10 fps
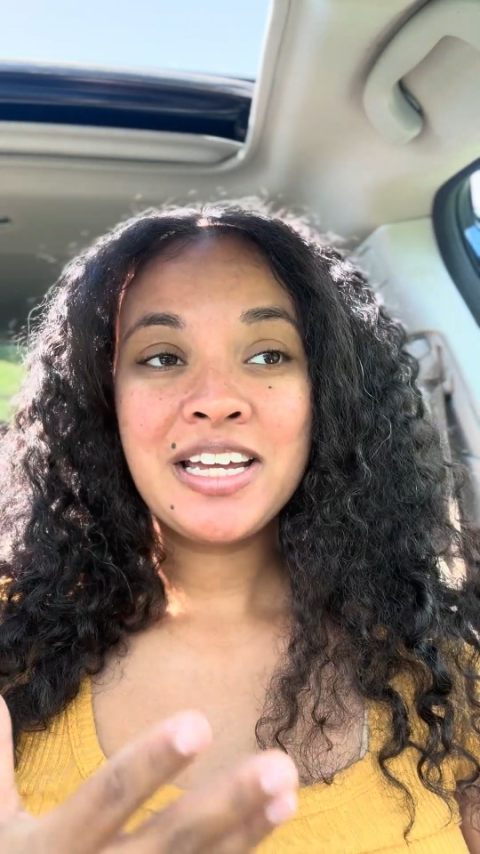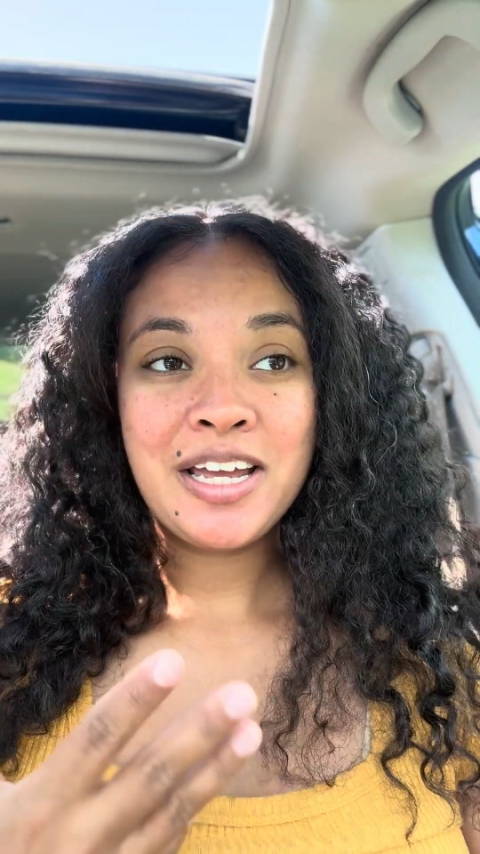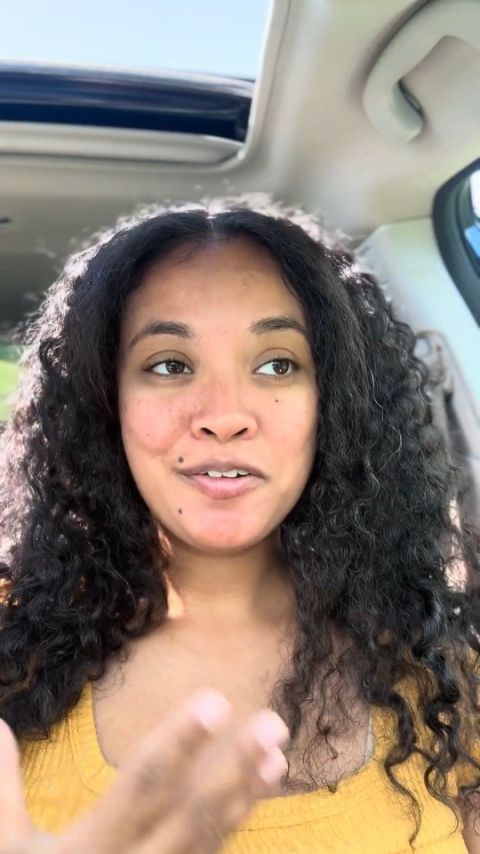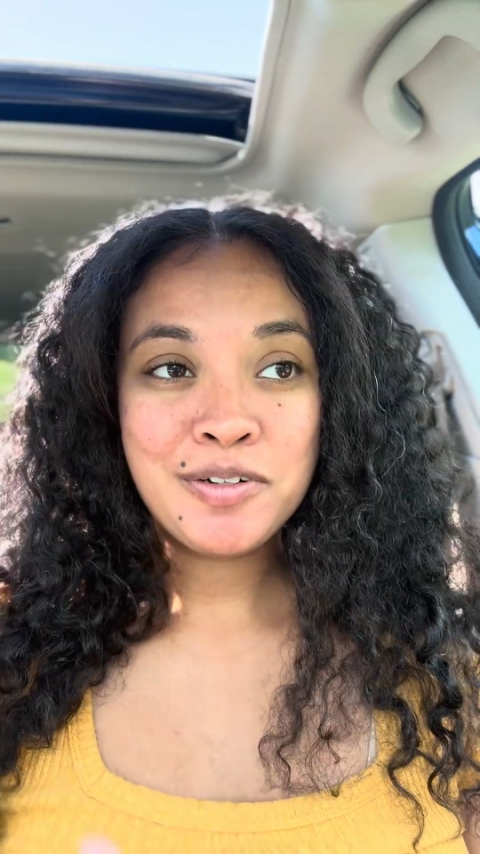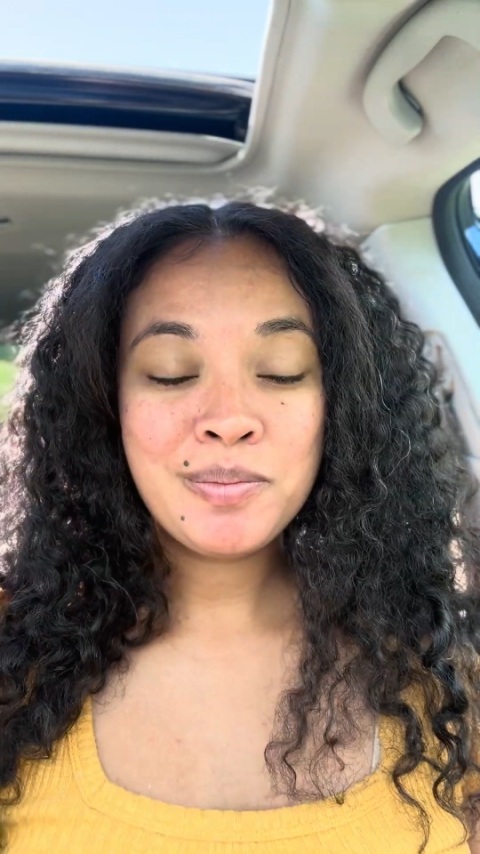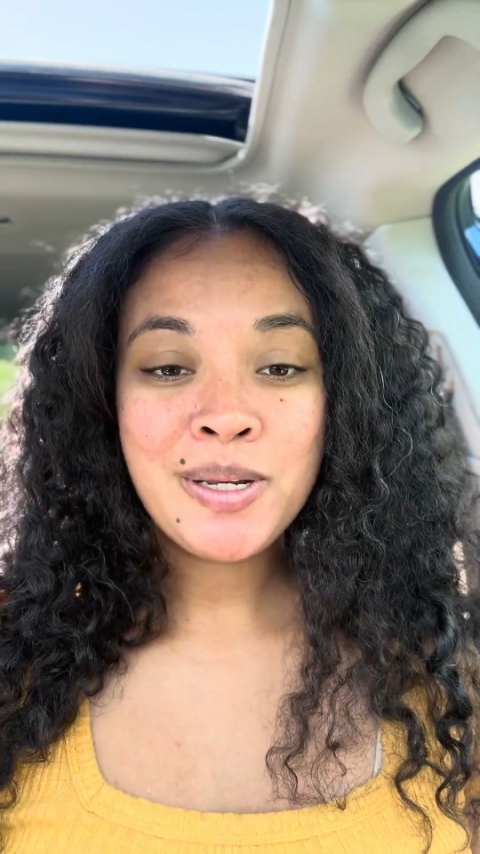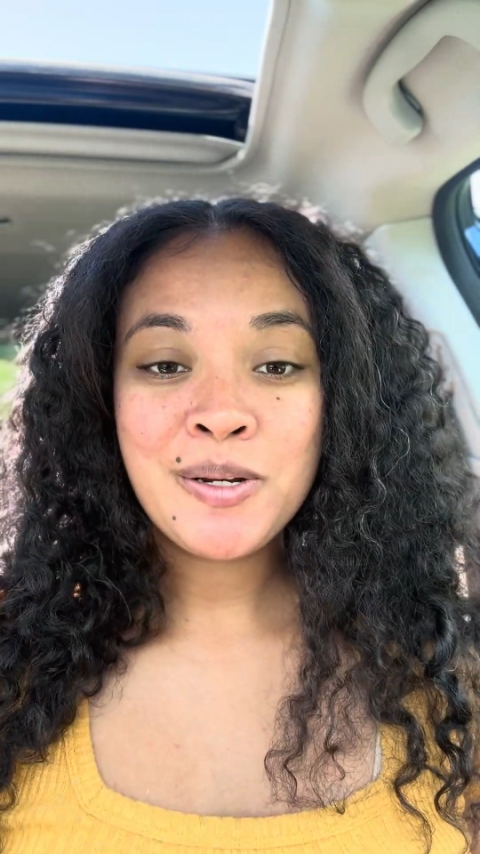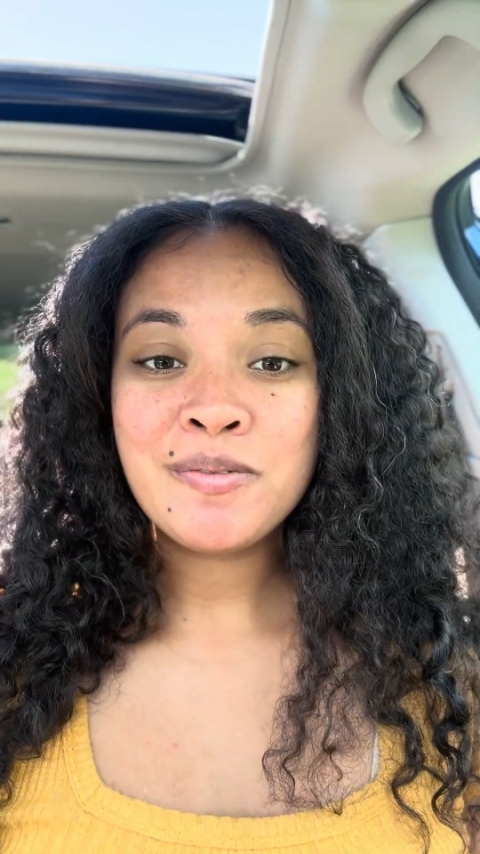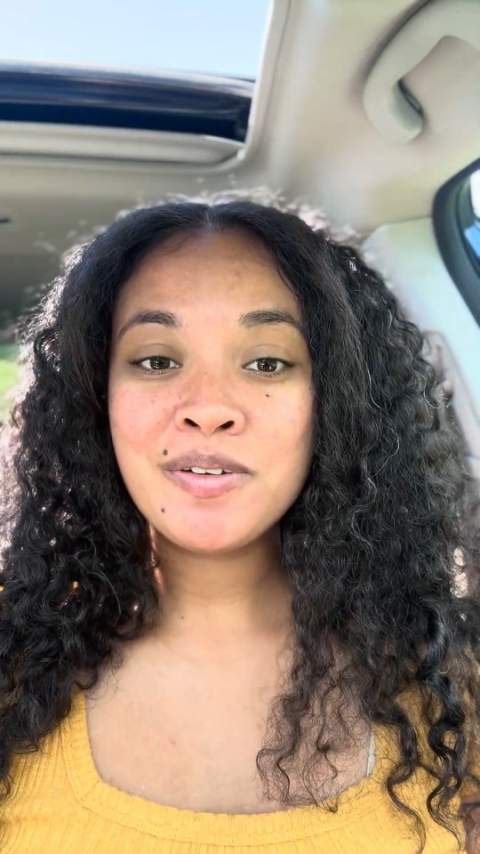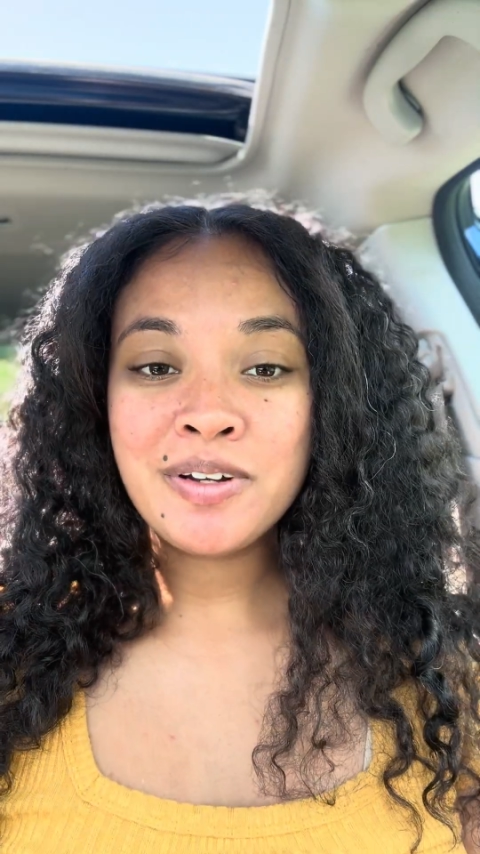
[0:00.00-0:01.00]
every minute
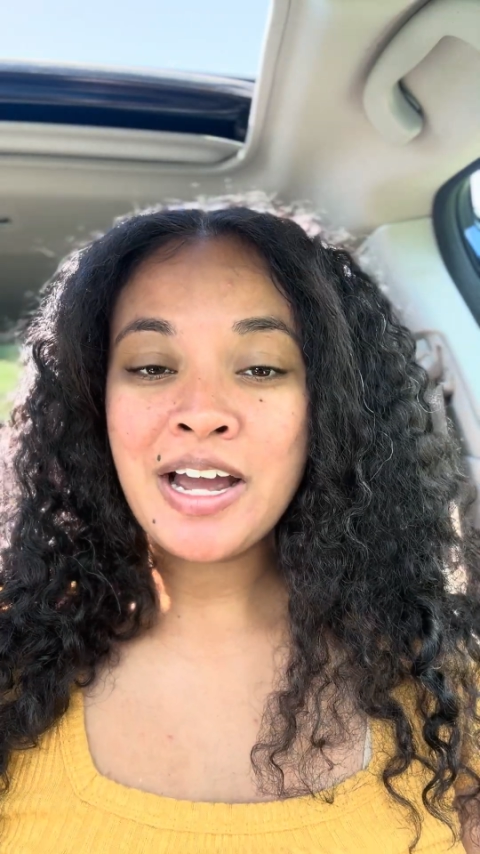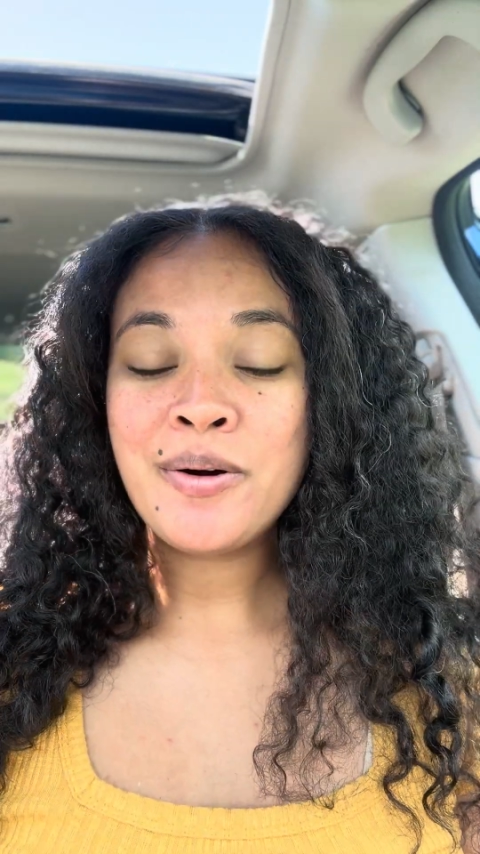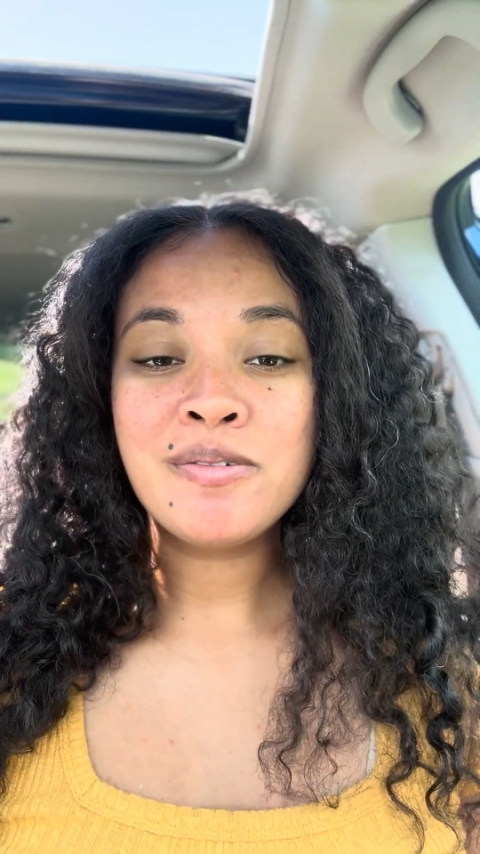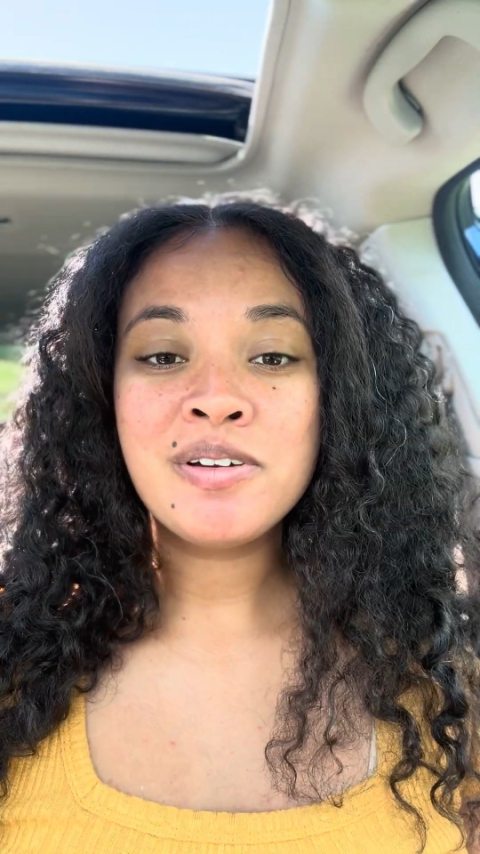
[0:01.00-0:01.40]
of every hour of